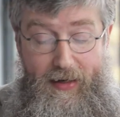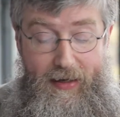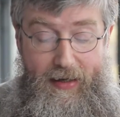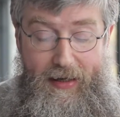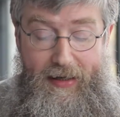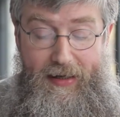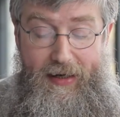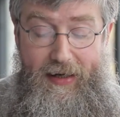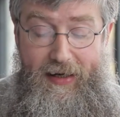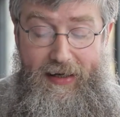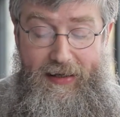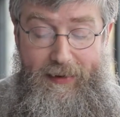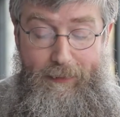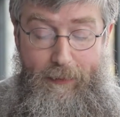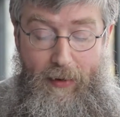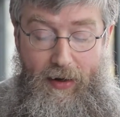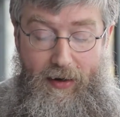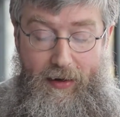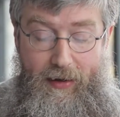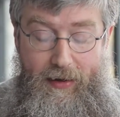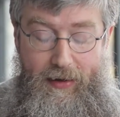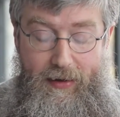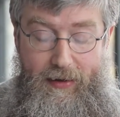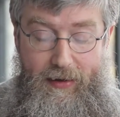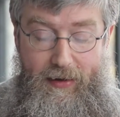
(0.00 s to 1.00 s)
and in his
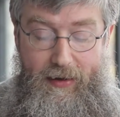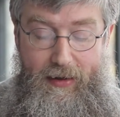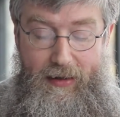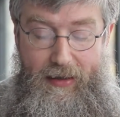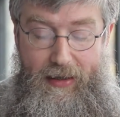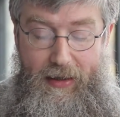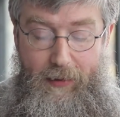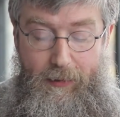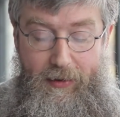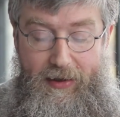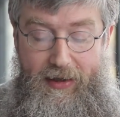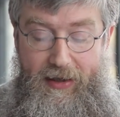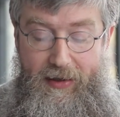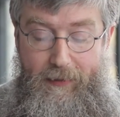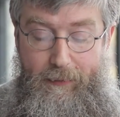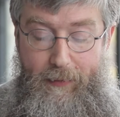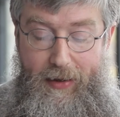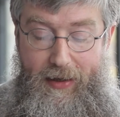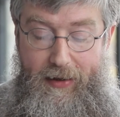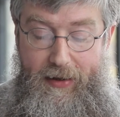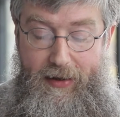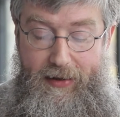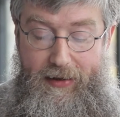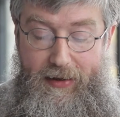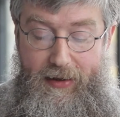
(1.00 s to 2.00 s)
mind it was his
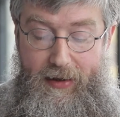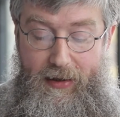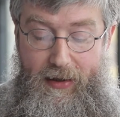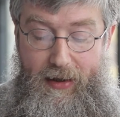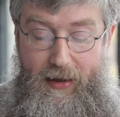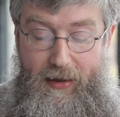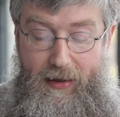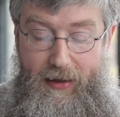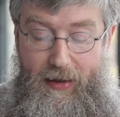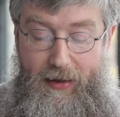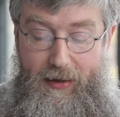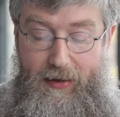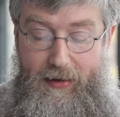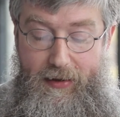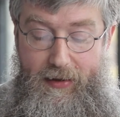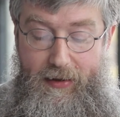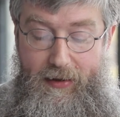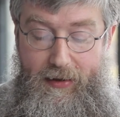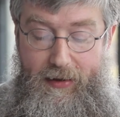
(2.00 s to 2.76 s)
mother singing it.